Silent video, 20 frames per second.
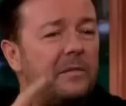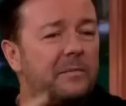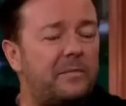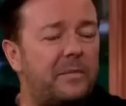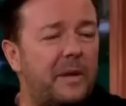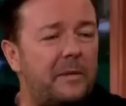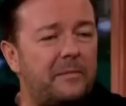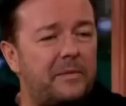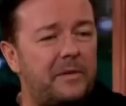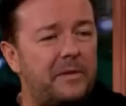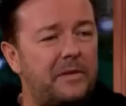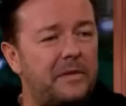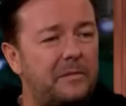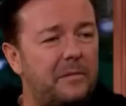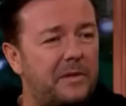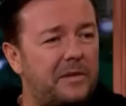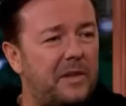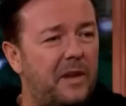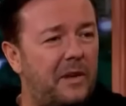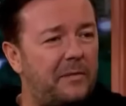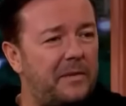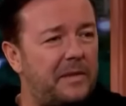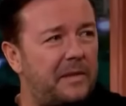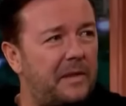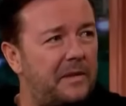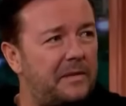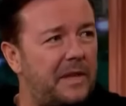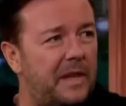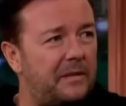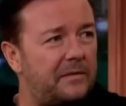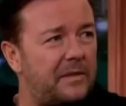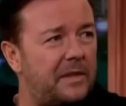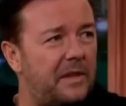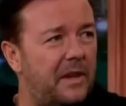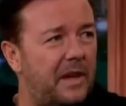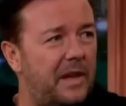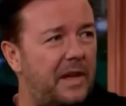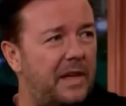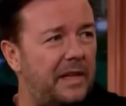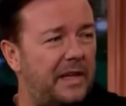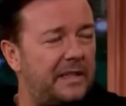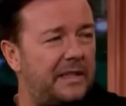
your um, producer what time this goes out tonight,